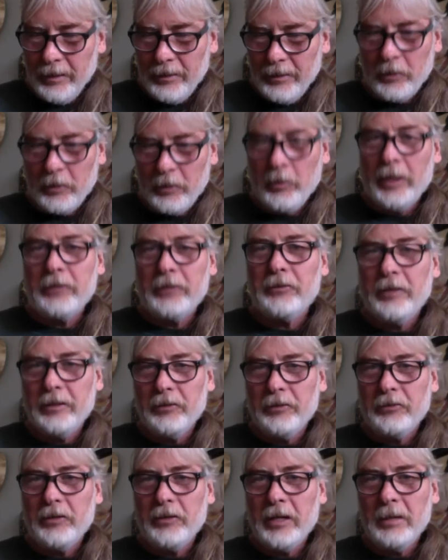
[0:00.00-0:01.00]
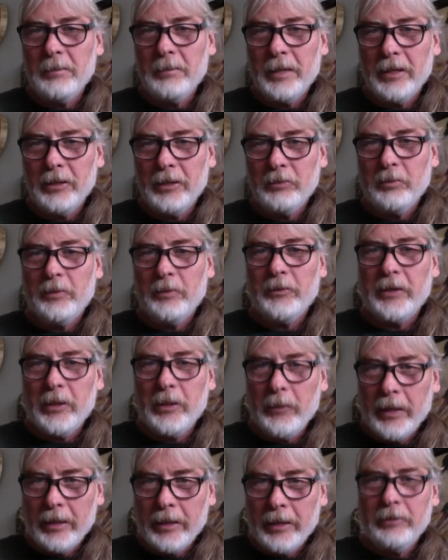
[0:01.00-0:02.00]
the questing ceremonies when we
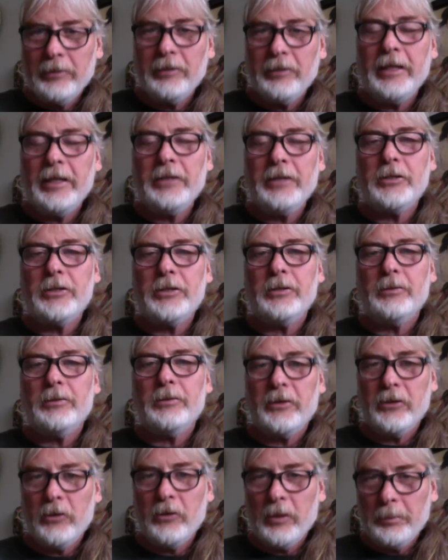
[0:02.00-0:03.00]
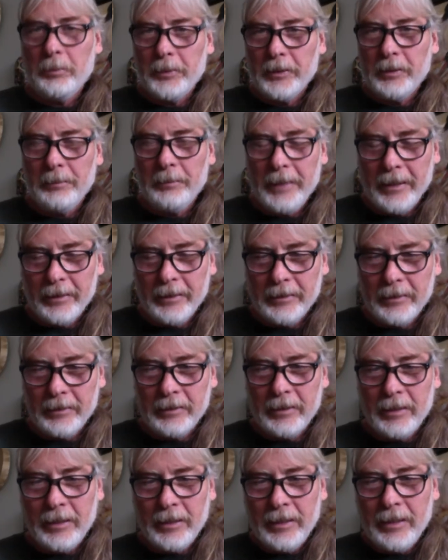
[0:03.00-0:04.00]
go out into nature when we go up on the mountain
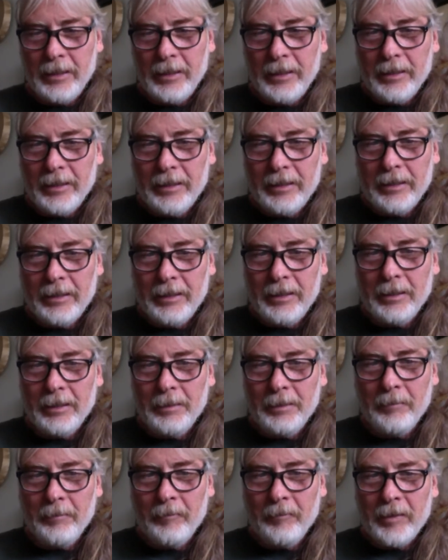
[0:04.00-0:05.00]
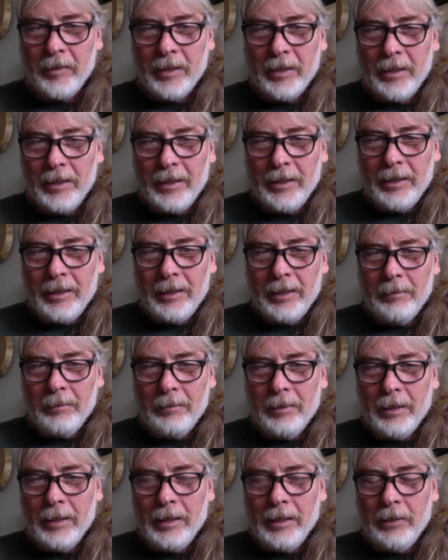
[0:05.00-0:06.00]
um,
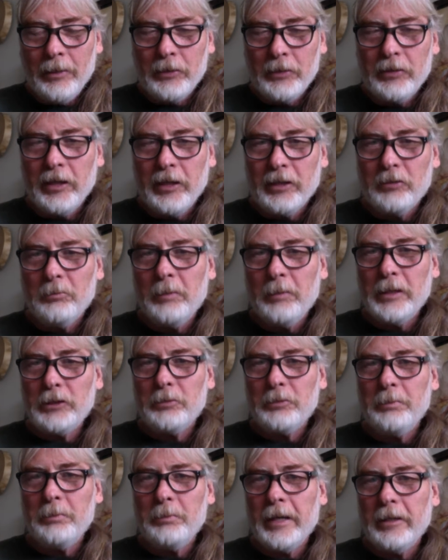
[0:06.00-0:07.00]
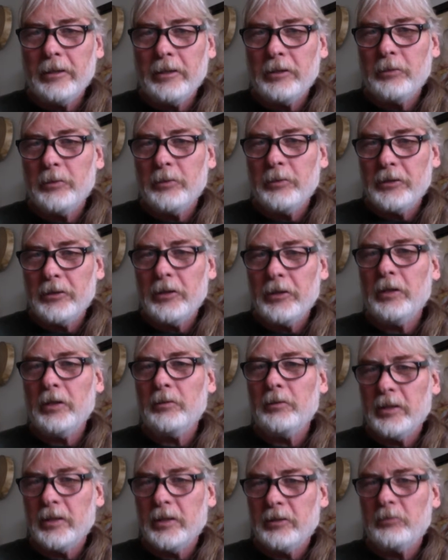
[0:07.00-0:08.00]
I always say it's much better to return
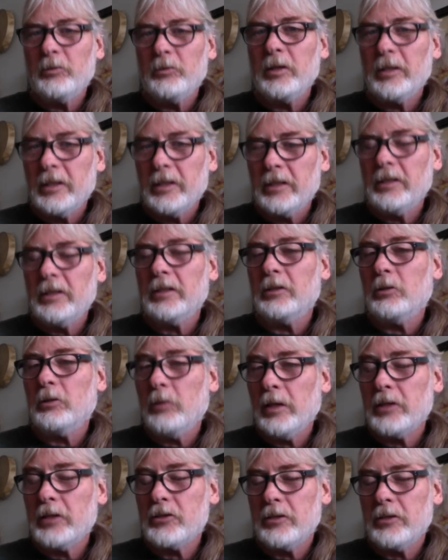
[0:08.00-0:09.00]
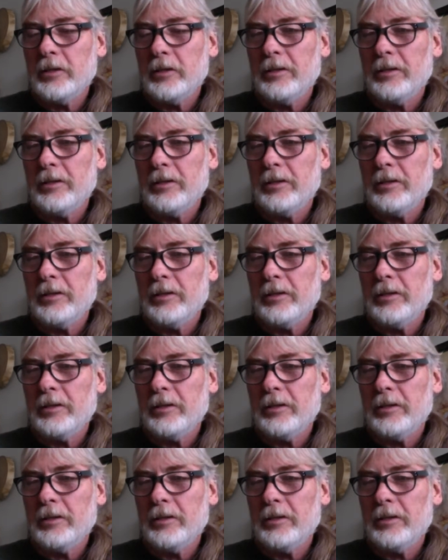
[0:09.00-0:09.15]
with a really good question